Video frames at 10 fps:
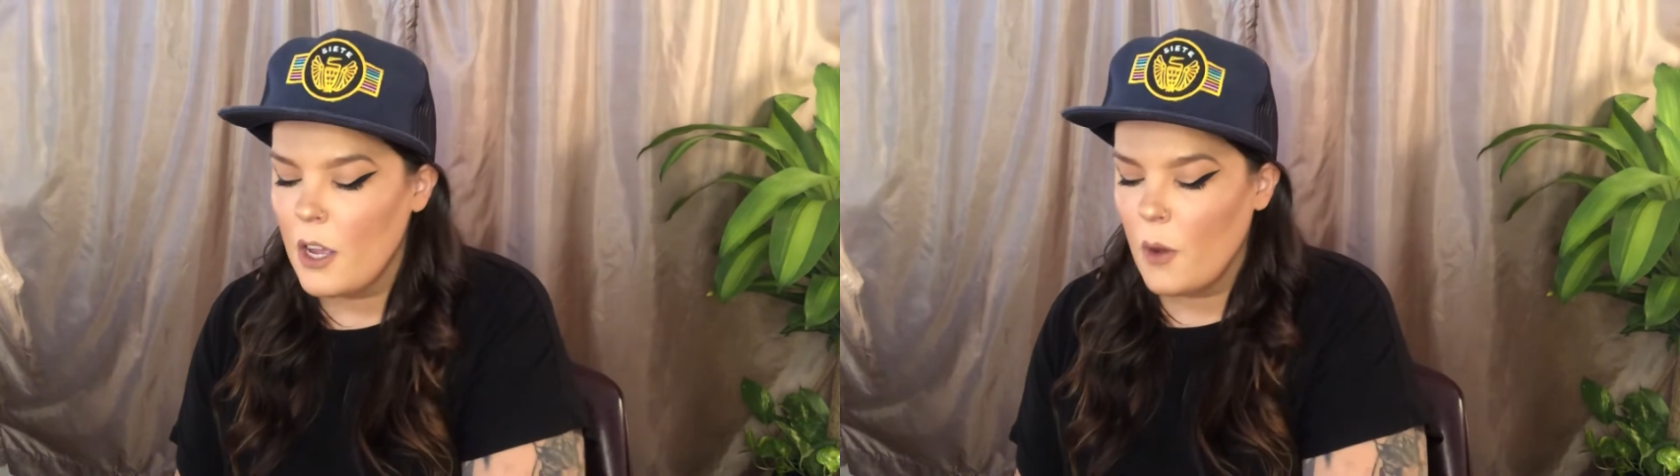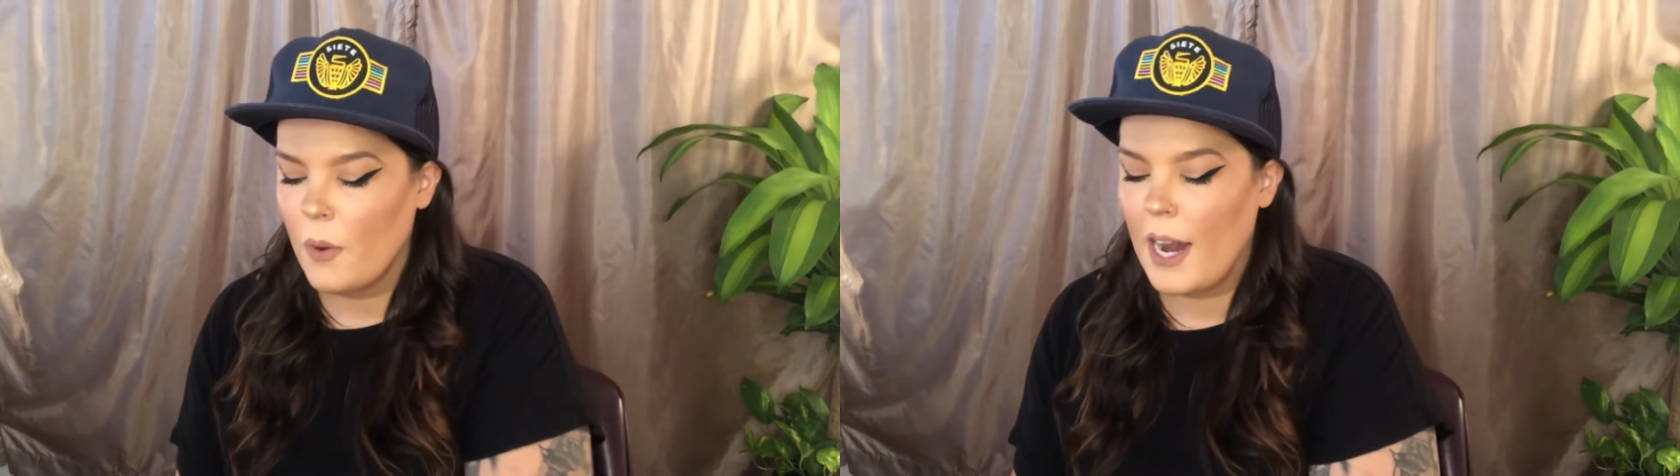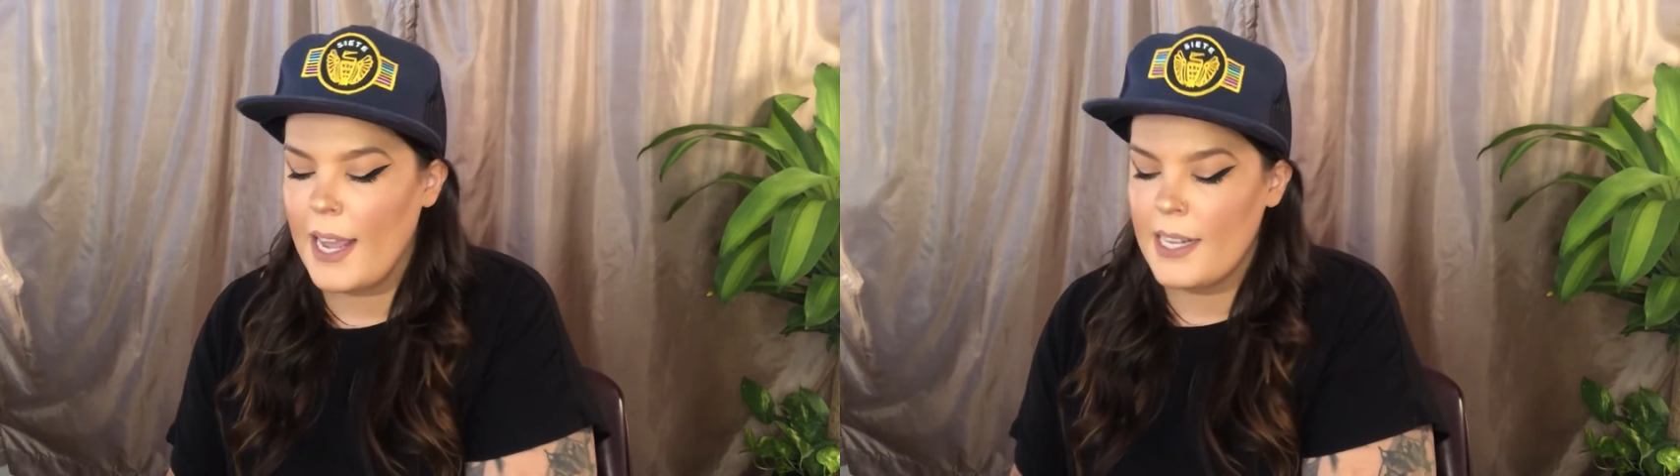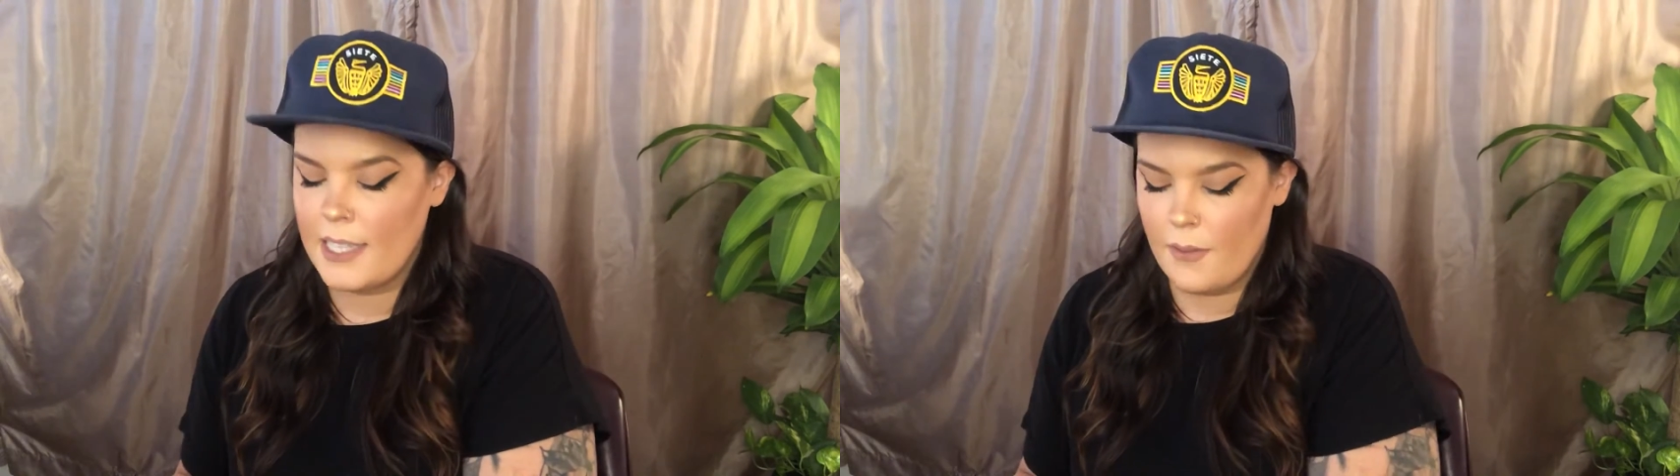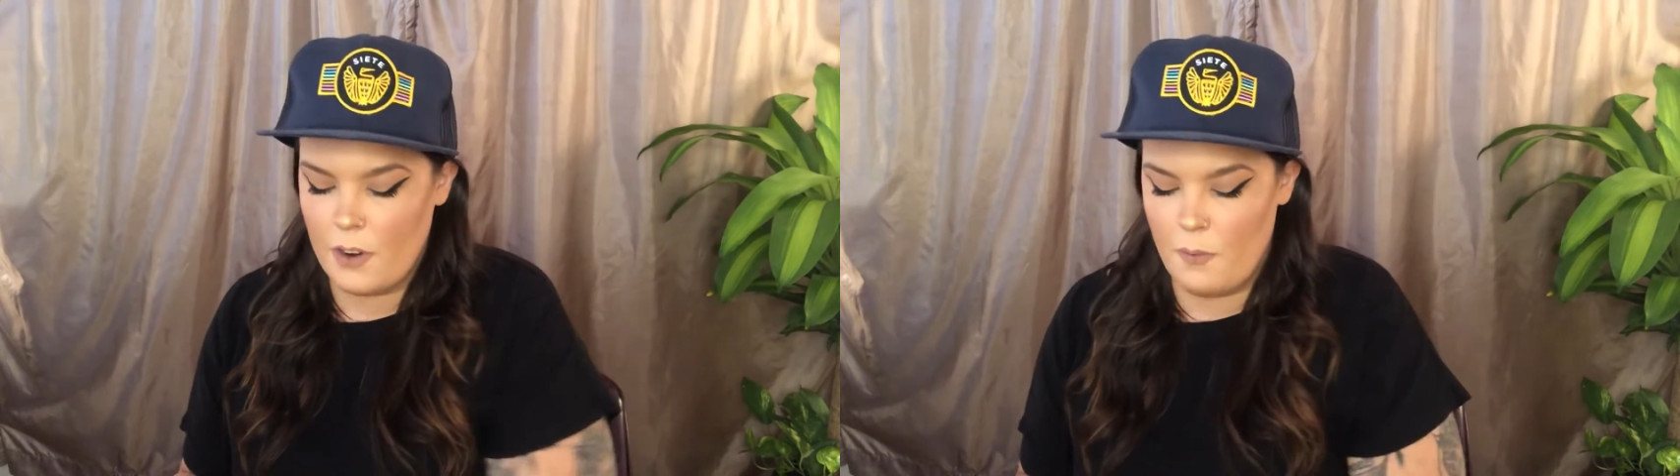When I get
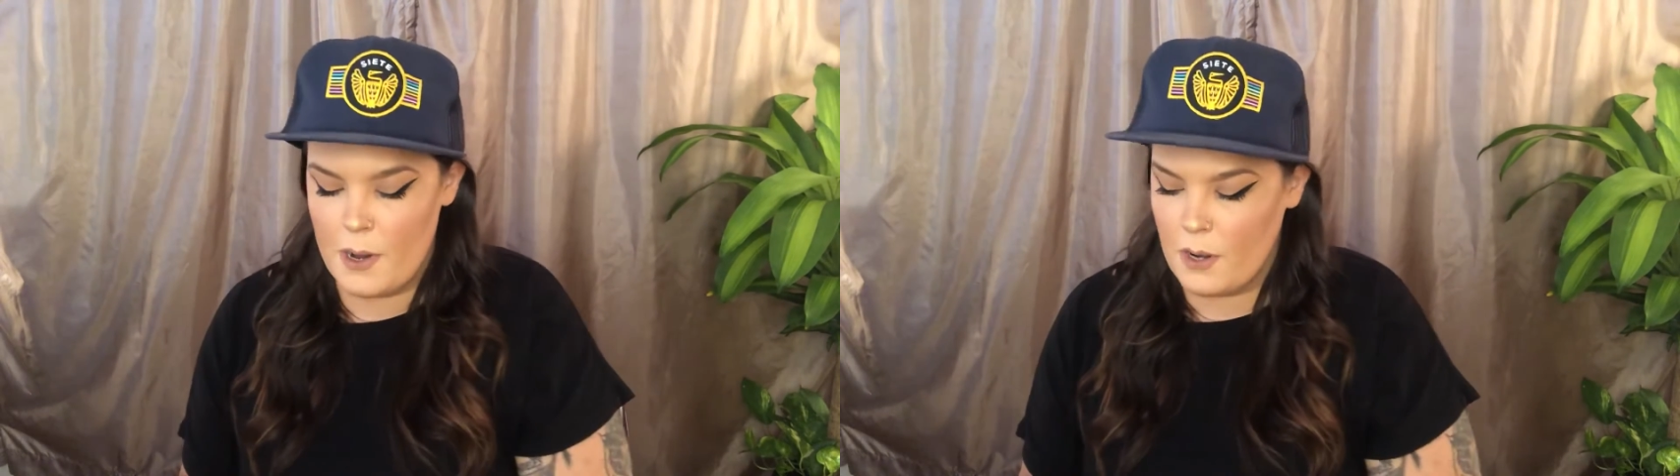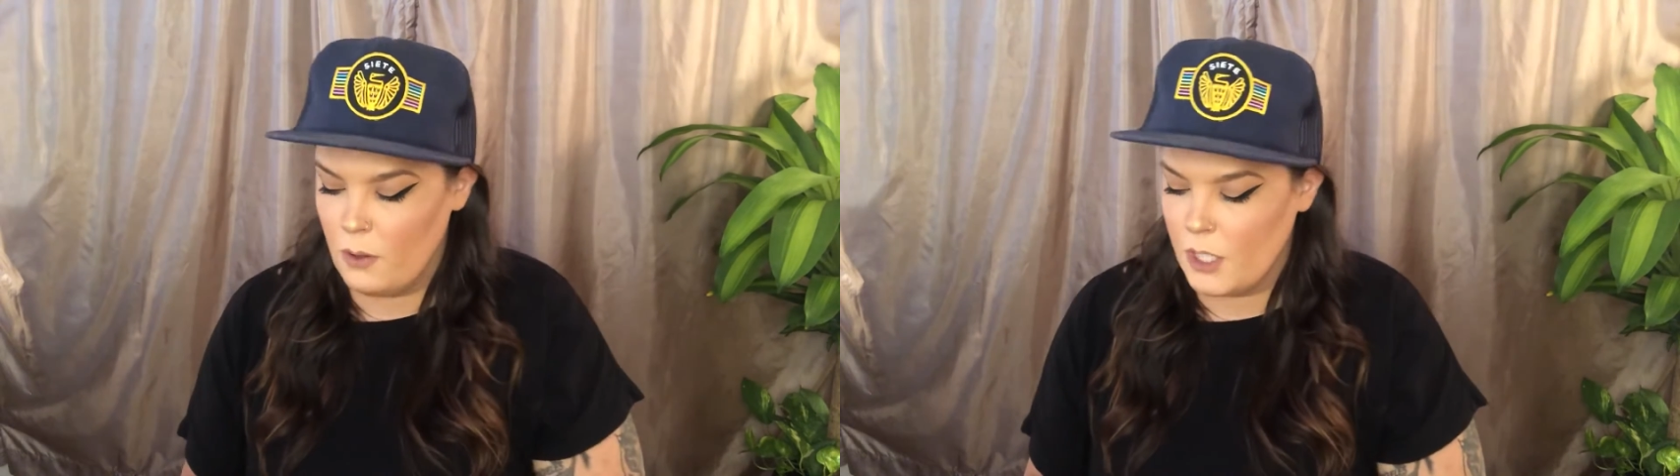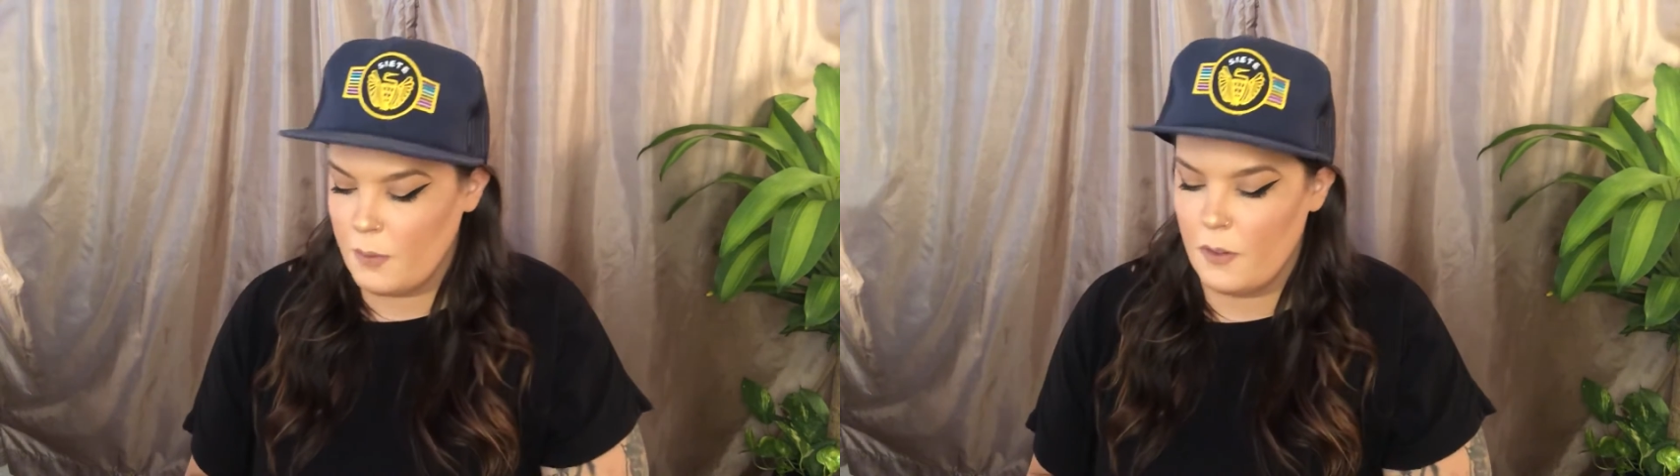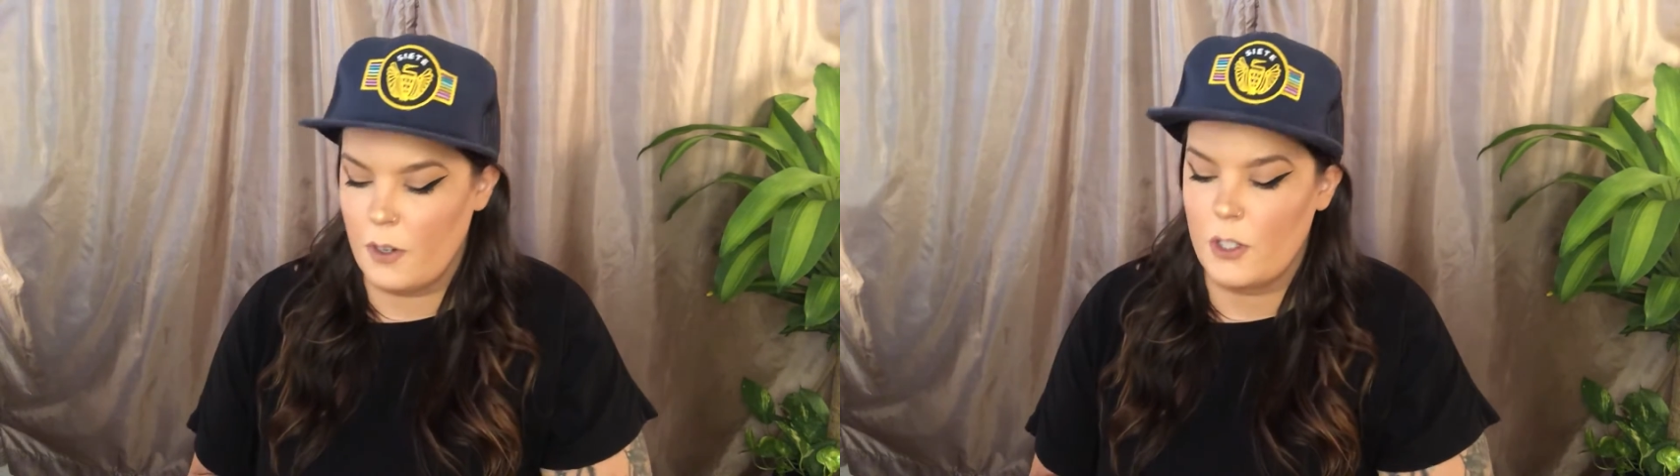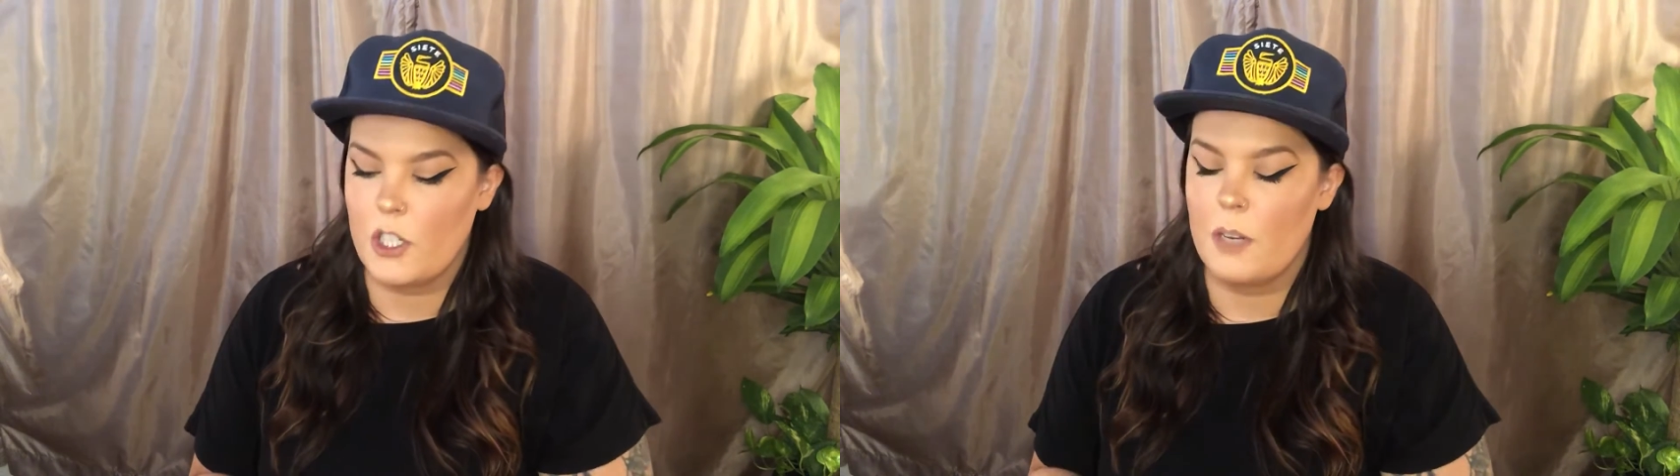Seven of Pentacles in
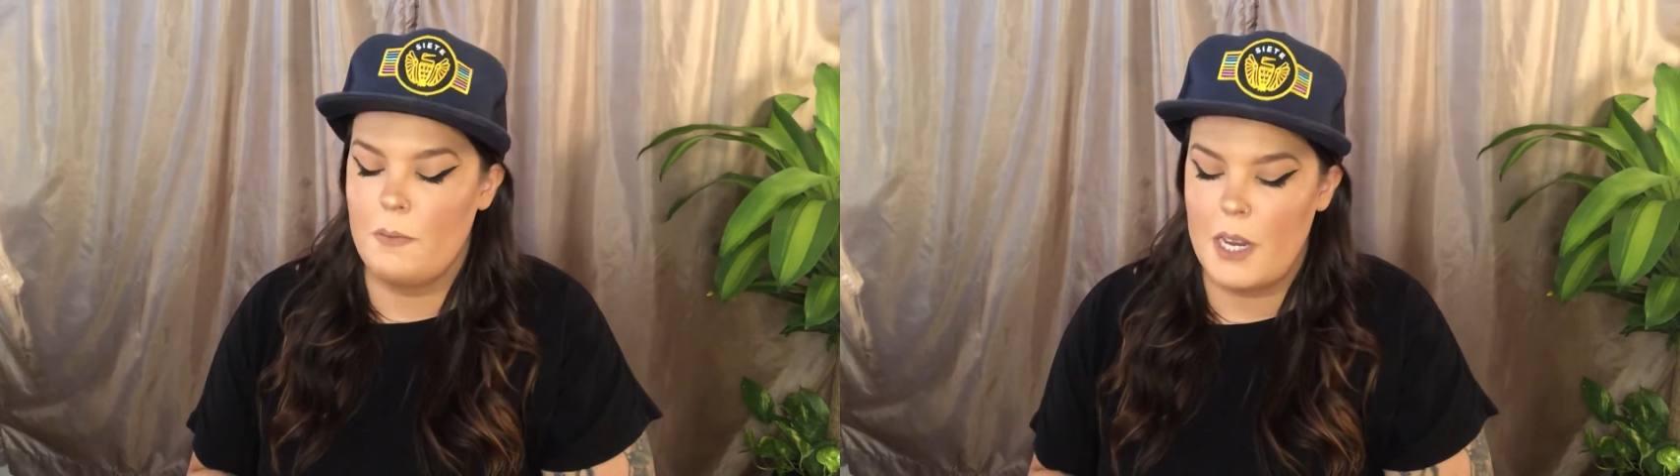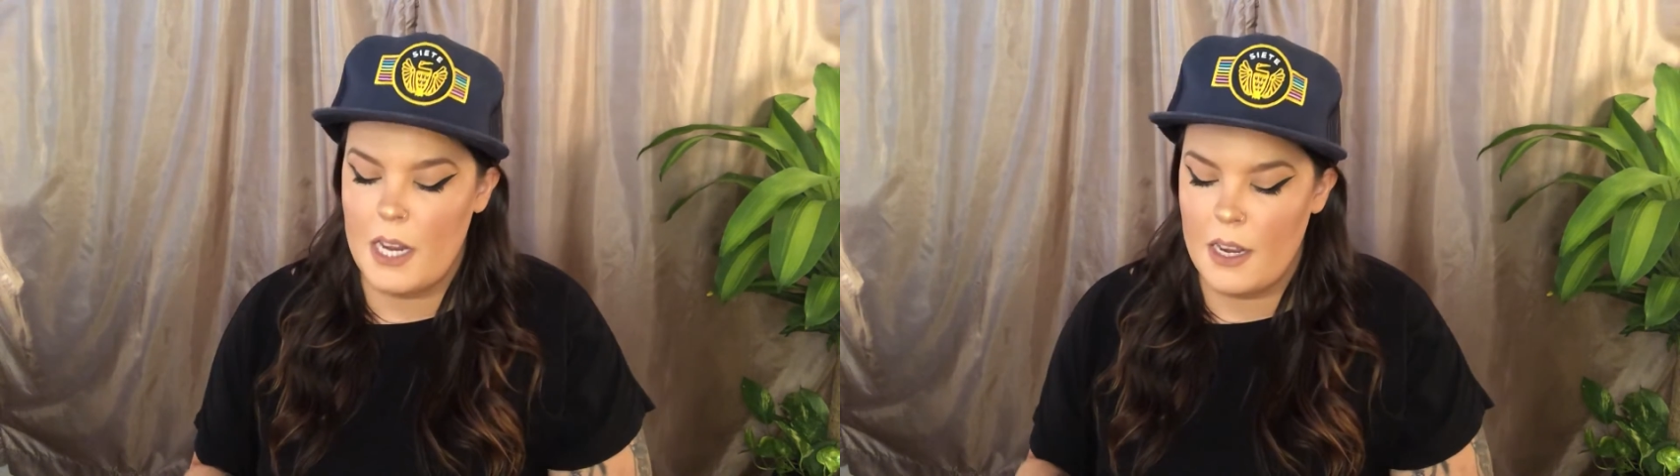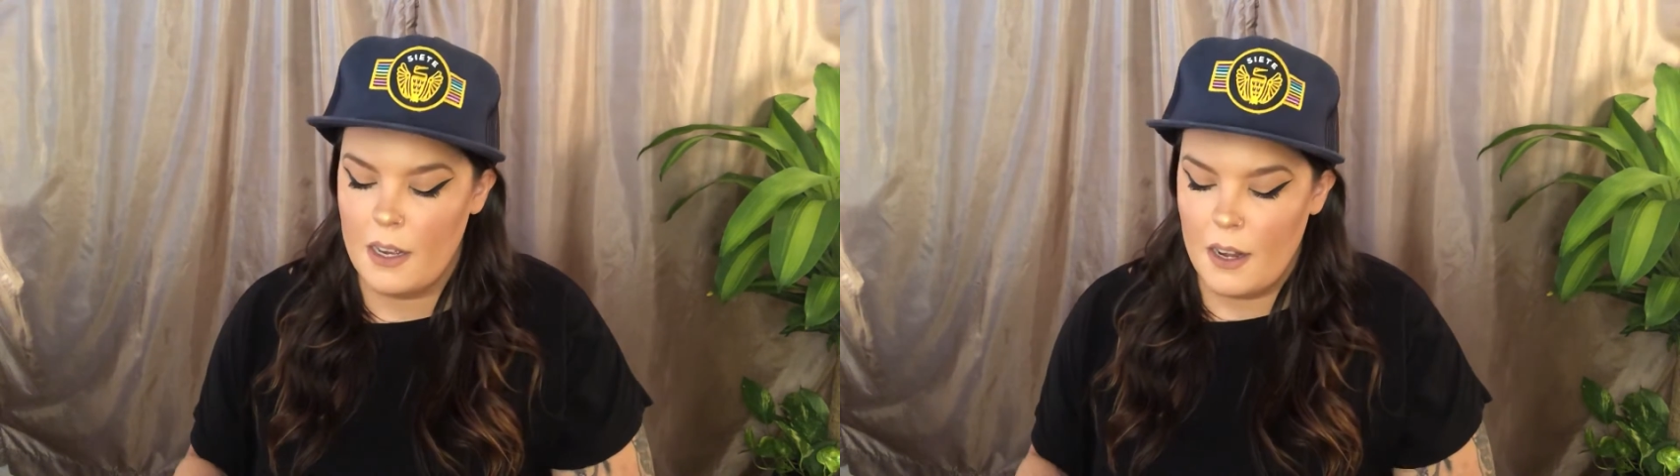reverse, to me,